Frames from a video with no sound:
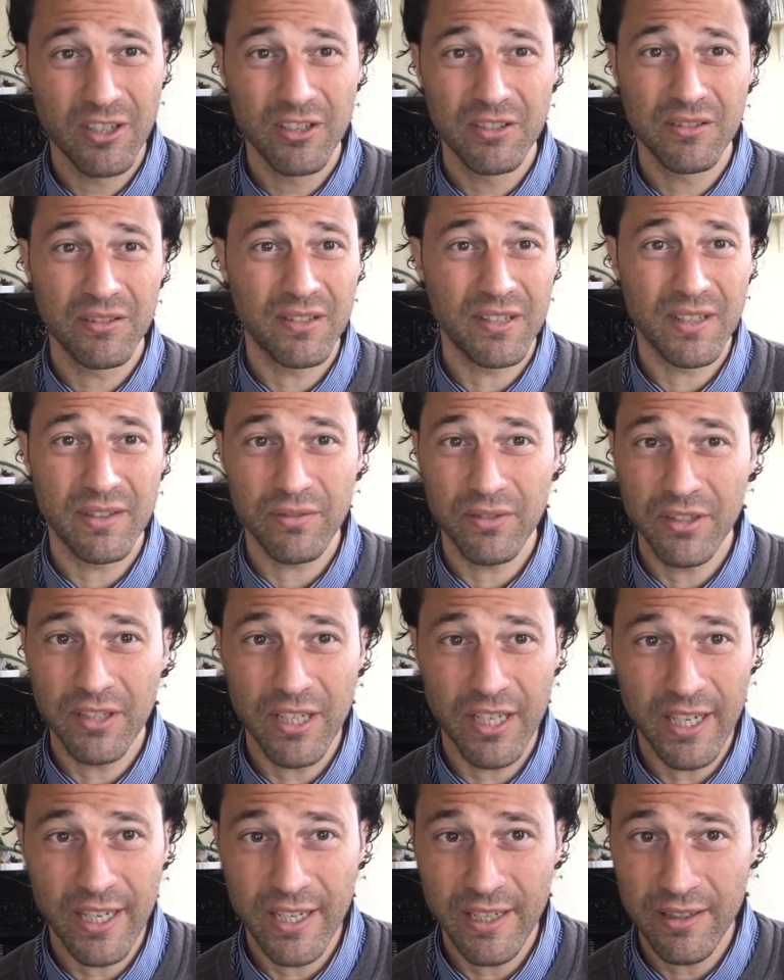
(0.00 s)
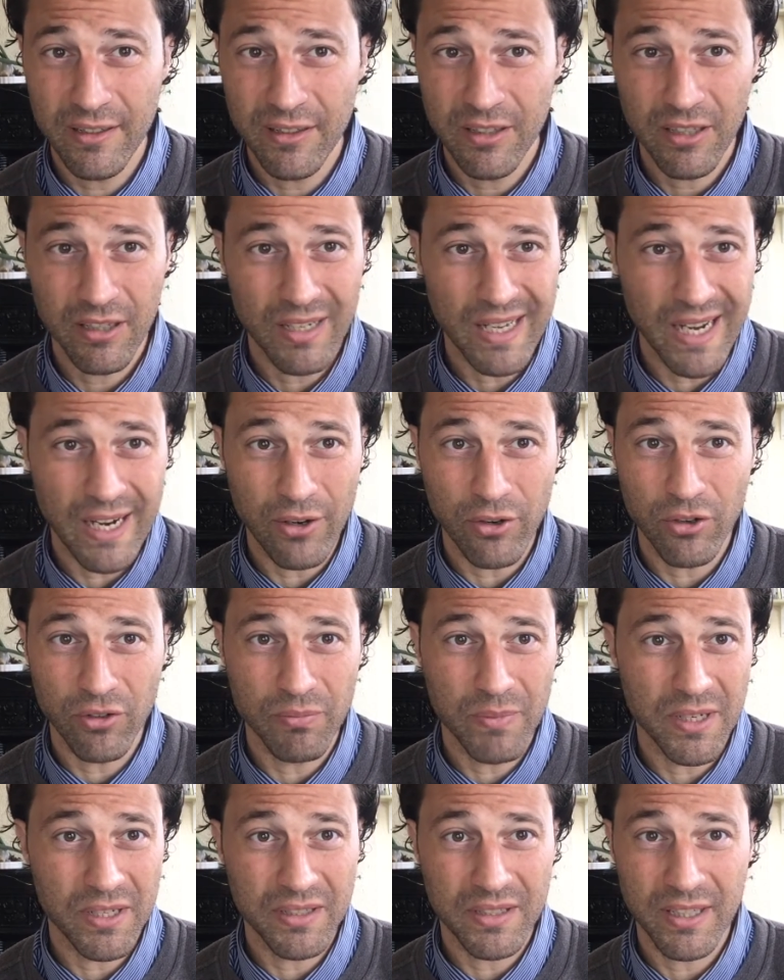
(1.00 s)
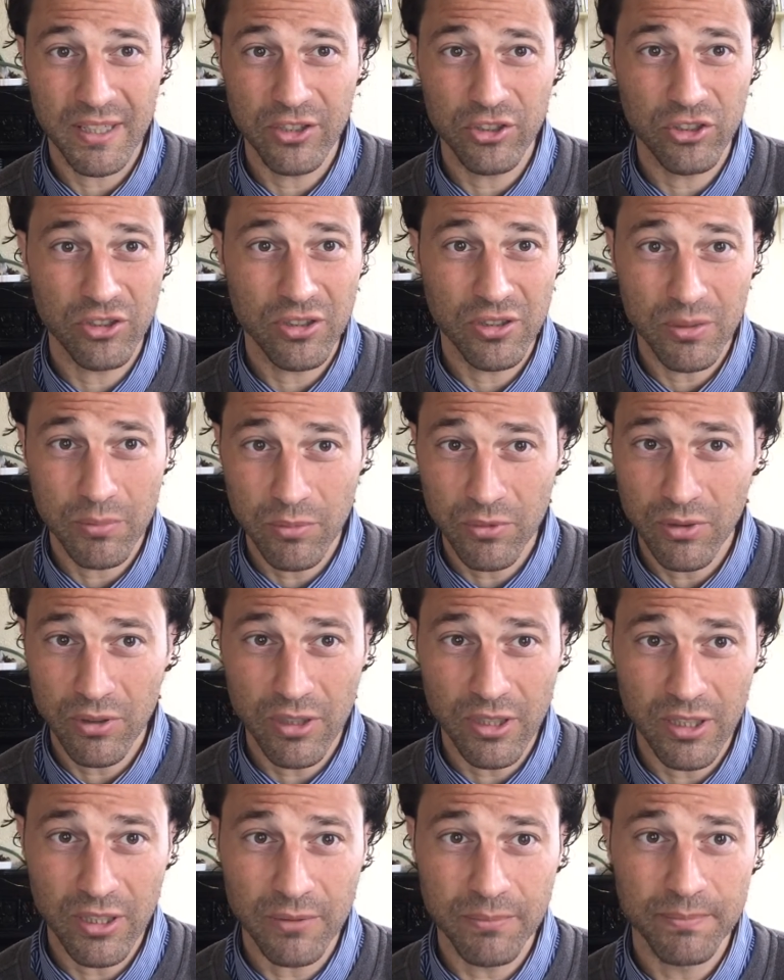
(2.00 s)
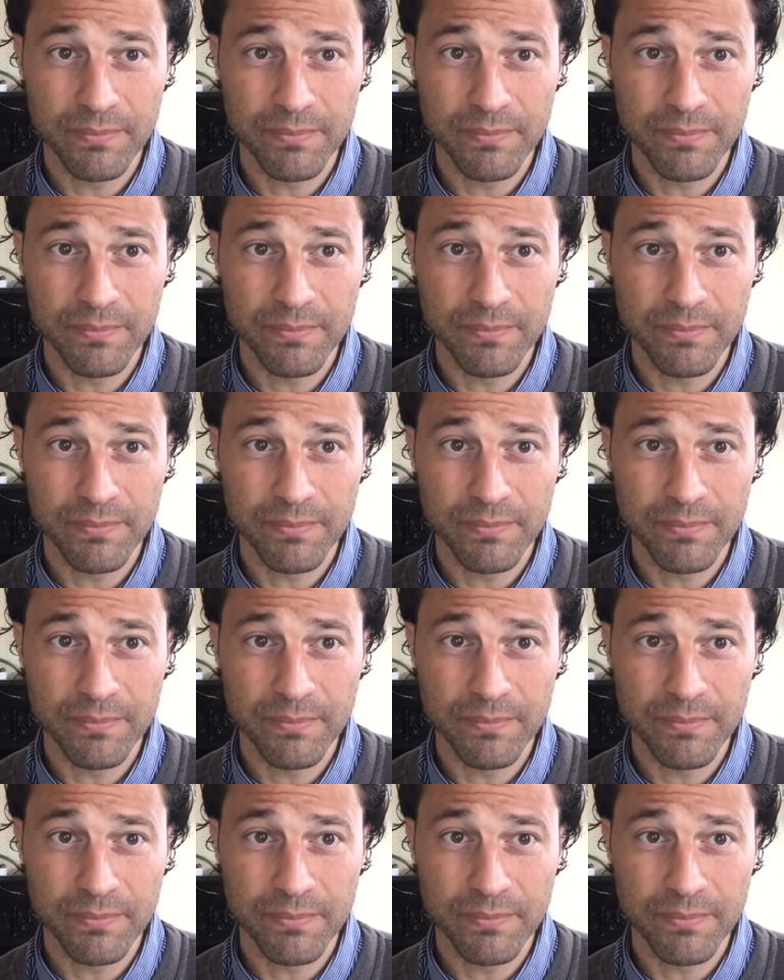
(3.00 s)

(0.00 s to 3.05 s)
Did every day an hour of meditation in the morning.